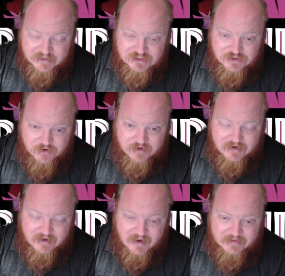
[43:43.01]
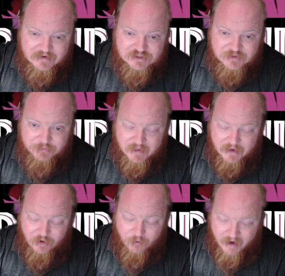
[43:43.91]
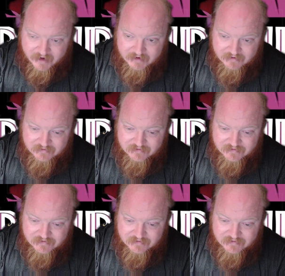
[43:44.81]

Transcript: started in 8th edition playing Kraken.